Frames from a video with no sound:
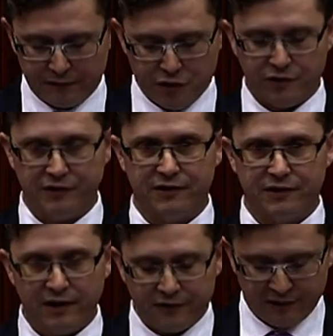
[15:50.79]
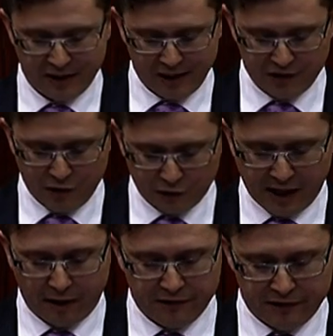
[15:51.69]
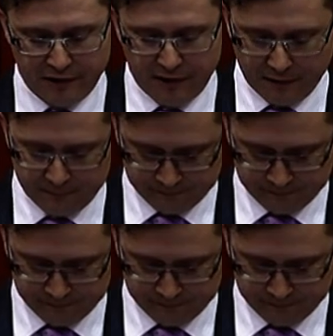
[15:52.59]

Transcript: future success is not guaranteed.